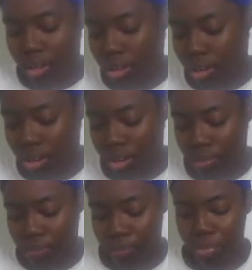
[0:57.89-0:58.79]
um,
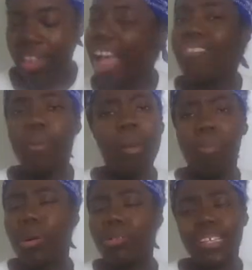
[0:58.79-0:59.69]
they haven't been
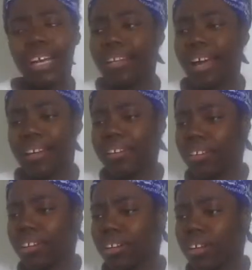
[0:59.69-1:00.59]
posting a lot either.